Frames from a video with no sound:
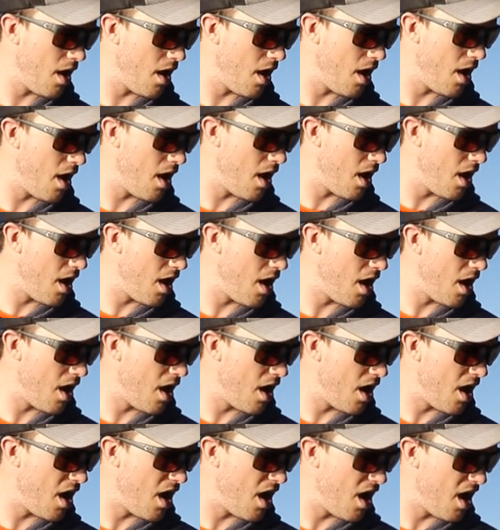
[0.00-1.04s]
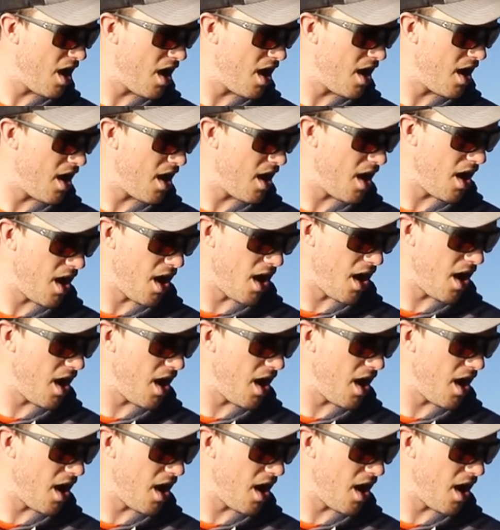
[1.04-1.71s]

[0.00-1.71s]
Nothing is said.